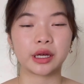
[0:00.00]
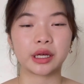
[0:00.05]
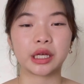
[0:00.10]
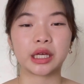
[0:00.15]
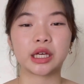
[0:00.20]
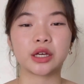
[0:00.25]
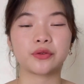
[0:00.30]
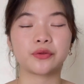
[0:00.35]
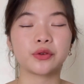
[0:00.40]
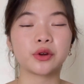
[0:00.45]

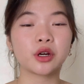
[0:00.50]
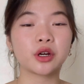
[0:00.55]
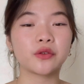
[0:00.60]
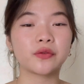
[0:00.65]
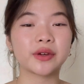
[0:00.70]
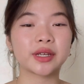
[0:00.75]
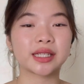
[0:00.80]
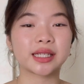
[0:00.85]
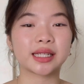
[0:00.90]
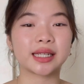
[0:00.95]
If you're
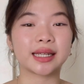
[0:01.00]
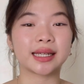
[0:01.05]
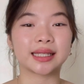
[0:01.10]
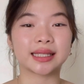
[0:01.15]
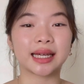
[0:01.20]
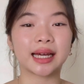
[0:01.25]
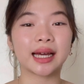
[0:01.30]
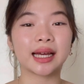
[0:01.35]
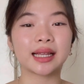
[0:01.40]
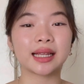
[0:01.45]
visiting
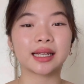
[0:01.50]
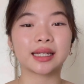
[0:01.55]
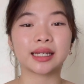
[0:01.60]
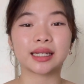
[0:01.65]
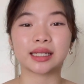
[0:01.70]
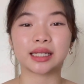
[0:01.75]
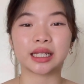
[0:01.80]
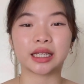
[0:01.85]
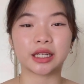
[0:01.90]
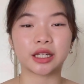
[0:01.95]
Thailand
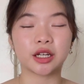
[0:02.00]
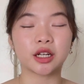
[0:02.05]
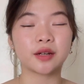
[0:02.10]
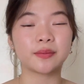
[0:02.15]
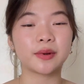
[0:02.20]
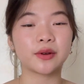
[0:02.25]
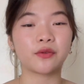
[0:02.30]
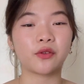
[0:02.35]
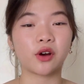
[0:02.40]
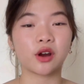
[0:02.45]
in the year
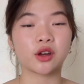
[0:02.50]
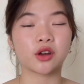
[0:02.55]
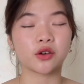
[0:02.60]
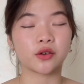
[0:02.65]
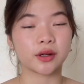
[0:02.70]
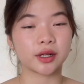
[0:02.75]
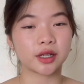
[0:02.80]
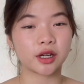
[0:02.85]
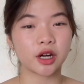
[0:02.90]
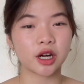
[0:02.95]
before your
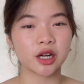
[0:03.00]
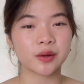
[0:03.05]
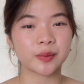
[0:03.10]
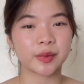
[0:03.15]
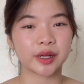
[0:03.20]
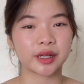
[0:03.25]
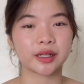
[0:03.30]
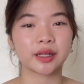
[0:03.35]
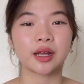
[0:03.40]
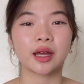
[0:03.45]

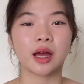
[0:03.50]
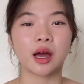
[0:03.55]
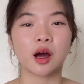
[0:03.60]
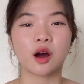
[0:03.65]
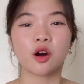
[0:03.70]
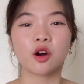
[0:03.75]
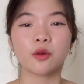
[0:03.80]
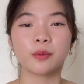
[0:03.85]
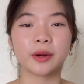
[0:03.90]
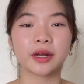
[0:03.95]
retirement,
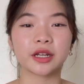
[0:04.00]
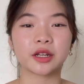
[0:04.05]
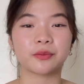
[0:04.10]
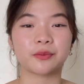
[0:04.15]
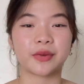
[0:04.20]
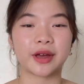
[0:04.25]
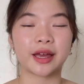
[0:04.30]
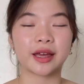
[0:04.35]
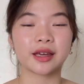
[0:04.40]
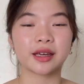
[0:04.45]
open a
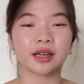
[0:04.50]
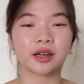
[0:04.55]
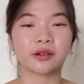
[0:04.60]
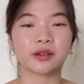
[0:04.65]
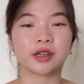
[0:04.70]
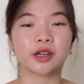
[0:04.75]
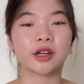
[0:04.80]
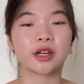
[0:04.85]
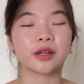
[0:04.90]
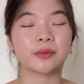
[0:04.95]
bank account
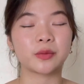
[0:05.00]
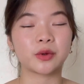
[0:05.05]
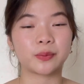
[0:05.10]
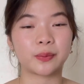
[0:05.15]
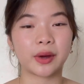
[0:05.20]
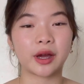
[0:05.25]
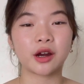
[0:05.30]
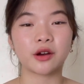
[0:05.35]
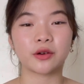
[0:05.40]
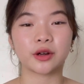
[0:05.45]
here in
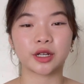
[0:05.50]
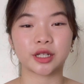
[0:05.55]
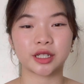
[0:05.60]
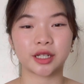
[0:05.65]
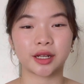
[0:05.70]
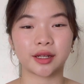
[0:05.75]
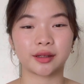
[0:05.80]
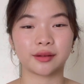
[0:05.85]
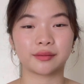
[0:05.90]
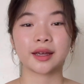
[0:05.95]

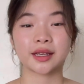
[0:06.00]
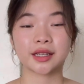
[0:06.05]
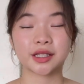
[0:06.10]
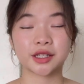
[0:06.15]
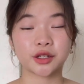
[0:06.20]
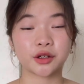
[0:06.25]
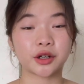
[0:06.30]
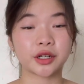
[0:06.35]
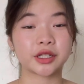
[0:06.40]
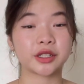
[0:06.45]
preparation.
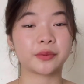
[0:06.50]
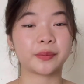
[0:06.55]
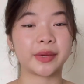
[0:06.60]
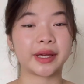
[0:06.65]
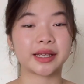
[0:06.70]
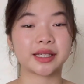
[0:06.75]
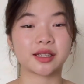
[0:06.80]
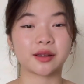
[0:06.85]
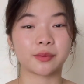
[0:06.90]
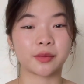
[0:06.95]
Start to
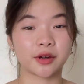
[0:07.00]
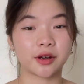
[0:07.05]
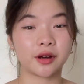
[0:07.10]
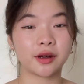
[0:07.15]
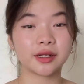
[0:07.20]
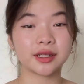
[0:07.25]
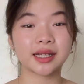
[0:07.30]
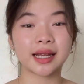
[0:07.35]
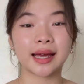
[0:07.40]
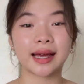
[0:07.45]
make some
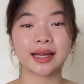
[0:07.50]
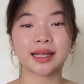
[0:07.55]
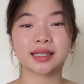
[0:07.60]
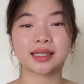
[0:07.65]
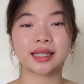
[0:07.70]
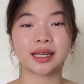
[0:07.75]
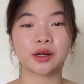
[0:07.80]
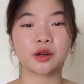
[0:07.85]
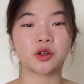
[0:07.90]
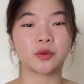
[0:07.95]
contacts
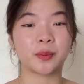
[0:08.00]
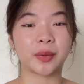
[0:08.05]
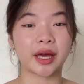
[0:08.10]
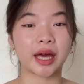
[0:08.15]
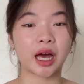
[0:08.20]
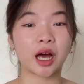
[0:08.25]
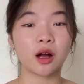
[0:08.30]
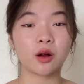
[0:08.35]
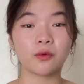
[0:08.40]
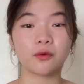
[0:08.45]
that could be
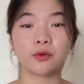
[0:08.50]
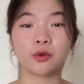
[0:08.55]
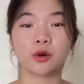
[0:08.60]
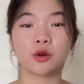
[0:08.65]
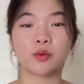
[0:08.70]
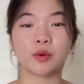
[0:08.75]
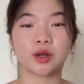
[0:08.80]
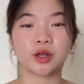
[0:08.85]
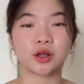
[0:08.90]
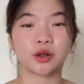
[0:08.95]
helpful
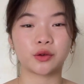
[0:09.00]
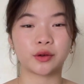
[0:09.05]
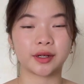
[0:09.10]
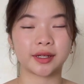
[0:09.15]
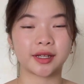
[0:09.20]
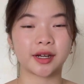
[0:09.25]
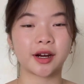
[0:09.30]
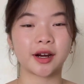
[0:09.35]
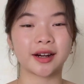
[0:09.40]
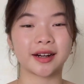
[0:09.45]
when you
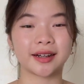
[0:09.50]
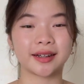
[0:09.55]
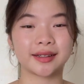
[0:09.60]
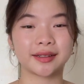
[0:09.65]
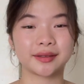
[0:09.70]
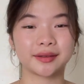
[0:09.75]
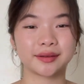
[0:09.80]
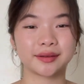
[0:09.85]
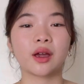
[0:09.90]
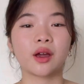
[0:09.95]
retire.
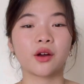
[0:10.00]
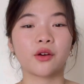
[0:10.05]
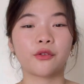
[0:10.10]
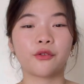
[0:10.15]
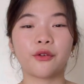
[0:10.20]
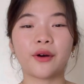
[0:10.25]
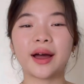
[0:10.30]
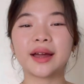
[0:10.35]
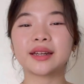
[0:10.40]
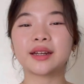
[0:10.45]

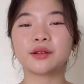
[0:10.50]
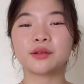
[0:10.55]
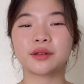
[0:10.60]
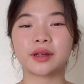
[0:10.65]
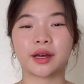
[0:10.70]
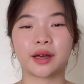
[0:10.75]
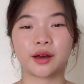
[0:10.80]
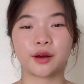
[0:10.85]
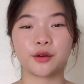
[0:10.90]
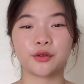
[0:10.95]
Find out the
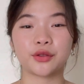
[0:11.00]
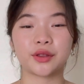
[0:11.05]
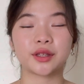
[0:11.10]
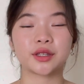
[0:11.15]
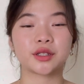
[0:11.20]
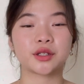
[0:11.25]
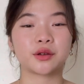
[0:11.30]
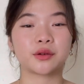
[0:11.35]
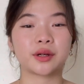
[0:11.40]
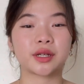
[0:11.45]
health
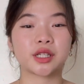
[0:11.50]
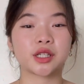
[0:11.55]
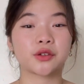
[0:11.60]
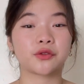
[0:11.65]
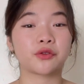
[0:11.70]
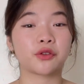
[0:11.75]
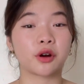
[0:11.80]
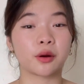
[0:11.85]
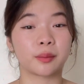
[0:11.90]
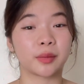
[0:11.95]
insurance
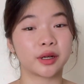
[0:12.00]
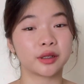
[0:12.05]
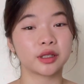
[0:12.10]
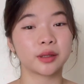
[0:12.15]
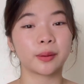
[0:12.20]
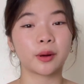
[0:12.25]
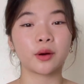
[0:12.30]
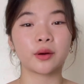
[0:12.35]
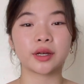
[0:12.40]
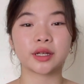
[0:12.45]
from
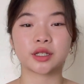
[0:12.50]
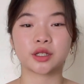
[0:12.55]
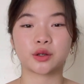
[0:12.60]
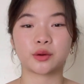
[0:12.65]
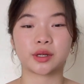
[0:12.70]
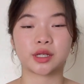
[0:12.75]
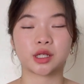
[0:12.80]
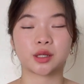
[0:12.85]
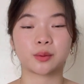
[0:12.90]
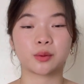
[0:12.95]
multiple
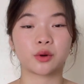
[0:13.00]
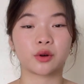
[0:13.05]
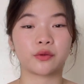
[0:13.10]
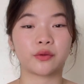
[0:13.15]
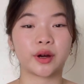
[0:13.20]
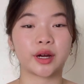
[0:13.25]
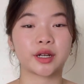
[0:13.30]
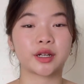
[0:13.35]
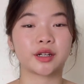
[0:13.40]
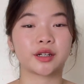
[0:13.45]
insurance
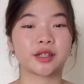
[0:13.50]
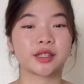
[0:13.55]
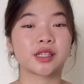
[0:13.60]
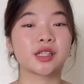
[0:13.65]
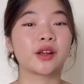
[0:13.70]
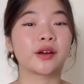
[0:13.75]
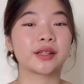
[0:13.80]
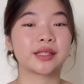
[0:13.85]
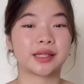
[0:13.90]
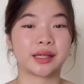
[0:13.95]
providers,
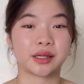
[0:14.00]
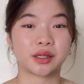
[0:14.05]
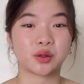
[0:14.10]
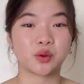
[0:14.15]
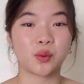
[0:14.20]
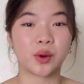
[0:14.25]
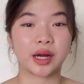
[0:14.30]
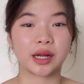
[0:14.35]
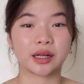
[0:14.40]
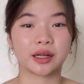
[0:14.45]
not just
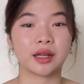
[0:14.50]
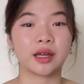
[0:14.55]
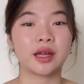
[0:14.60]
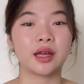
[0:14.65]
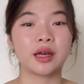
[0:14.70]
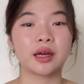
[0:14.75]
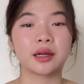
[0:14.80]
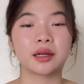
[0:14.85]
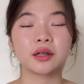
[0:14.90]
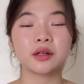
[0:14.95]
one.
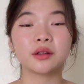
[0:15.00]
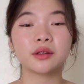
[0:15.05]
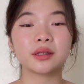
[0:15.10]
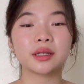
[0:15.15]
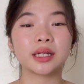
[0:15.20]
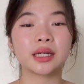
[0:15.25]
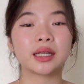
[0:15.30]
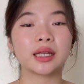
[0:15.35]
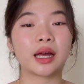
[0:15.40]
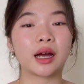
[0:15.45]
You'll
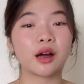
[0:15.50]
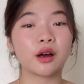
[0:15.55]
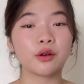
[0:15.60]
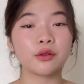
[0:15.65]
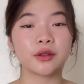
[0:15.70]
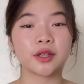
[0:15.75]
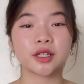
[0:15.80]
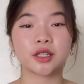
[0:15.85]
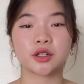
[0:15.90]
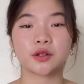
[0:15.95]
need
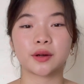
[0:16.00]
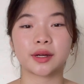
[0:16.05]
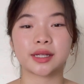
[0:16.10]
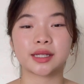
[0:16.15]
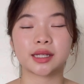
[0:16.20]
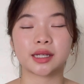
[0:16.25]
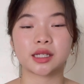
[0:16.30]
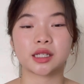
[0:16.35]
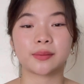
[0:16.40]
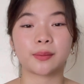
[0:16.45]
health
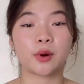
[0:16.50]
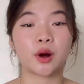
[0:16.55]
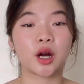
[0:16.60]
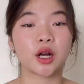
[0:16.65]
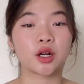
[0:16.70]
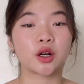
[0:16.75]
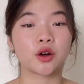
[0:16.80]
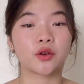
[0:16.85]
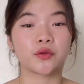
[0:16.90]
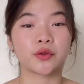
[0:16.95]
insurance as a
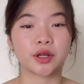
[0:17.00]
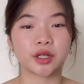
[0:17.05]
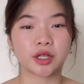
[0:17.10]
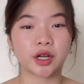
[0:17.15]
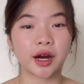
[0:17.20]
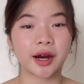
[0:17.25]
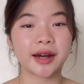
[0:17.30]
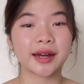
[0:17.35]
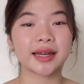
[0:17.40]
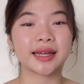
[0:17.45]
part of
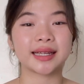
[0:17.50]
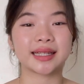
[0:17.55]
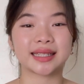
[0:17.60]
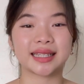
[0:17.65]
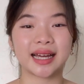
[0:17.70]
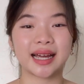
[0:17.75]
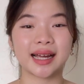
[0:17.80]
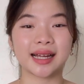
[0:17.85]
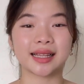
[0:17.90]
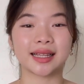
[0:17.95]
retiring in
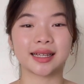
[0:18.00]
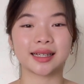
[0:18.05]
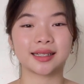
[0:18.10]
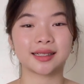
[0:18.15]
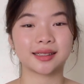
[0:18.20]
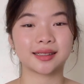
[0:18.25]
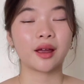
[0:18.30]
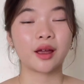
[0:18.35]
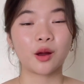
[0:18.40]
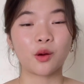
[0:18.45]
Thailand.
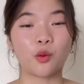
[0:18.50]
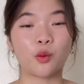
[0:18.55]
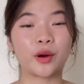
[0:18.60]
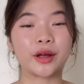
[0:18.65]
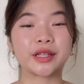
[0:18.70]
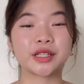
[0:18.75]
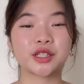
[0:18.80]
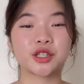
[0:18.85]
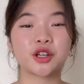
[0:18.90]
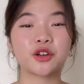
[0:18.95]

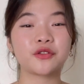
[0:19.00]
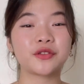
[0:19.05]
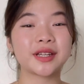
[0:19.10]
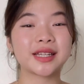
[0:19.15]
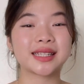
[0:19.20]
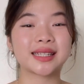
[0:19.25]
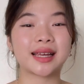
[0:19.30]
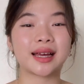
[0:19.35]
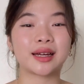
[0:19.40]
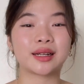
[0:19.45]
Once you've
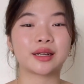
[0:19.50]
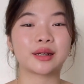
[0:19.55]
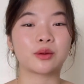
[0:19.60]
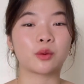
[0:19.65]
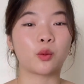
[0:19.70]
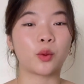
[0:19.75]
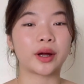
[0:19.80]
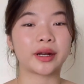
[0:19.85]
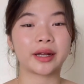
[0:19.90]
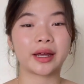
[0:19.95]

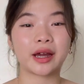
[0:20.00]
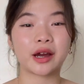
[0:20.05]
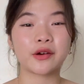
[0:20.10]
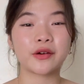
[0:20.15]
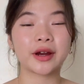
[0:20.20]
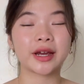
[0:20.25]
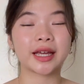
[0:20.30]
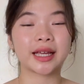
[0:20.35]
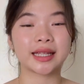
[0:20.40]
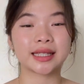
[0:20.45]
decided what
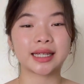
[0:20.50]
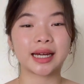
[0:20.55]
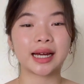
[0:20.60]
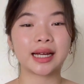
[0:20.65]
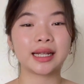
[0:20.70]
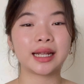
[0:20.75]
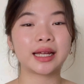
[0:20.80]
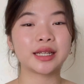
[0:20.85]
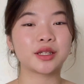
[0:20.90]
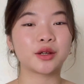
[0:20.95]
area in
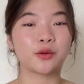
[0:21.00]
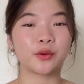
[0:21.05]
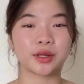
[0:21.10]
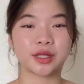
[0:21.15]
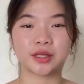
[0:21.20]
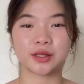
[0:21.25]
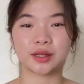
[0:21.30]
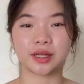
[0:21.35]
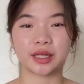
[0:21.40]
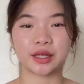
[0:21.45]
Thailand you
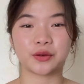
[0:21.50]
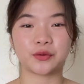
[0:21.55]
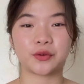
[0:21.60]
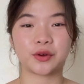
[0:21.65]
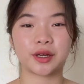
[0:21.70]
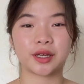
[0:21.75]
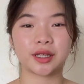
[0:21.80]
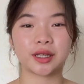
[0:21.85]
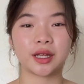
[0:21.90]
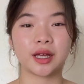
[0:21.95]
want to live
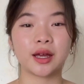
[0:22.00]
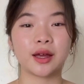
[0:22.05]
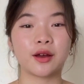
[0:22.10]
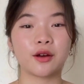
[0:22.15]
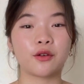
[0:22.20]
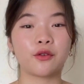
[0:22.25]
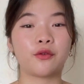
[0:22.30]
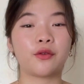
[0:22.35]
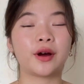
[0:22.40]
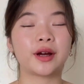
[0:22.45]
in,
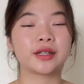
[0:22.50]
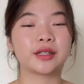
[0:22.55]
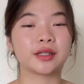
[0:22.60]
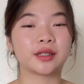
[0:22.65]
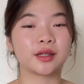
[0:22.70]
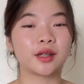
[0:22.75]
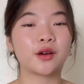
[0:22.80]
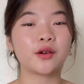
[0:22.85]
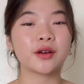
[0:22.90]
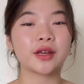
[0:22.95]
find the
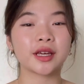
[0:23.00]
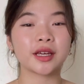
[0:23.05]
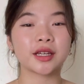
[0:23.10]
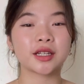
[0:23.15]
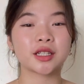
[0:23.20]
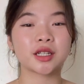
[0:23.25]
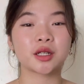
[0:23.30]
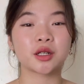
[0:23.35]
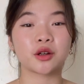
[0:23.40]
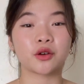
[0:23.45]

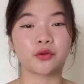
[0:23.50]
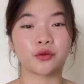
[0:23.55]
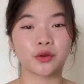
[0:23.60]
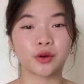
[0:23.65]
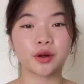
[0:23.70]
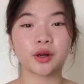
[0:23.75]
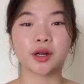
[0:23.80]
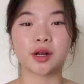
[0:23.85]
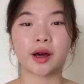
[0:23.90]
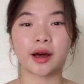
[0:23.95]
location of
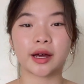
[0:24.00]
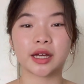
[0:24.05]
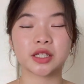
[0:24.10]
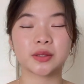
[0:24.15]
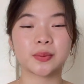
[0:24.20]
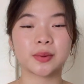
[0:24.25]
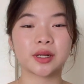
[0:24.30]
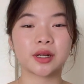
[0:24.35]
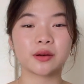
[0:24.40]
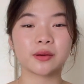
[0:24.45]
good
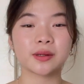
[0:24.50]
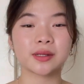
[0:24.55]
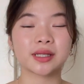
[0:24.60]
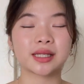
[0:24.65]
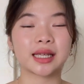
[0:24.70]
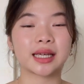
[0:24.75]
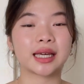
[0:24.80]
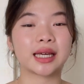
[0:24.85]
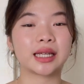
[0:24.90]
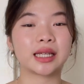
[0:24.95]
hospitals
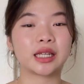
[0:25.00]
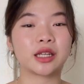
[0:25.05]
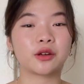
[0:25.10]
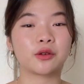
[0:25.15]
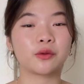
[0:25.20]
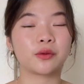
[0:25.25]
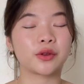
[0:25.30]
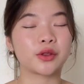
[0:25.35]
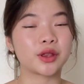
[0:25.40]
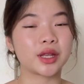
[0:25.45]
that can
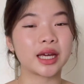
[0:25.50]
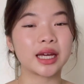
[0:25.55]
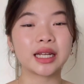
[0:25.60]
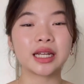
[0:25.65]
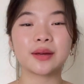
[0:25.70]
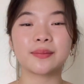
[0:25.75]
deal with any